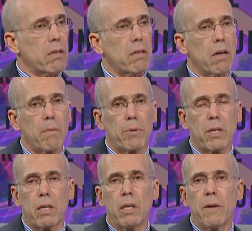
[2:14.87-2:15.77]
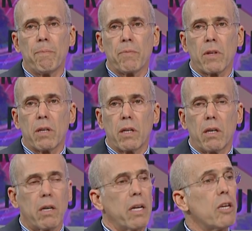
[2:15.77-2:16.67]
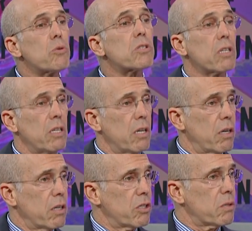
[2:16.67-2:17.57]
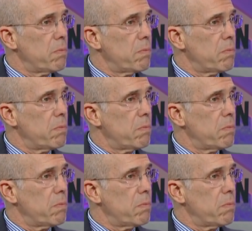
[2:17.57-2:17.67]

company, uh, he was the youngest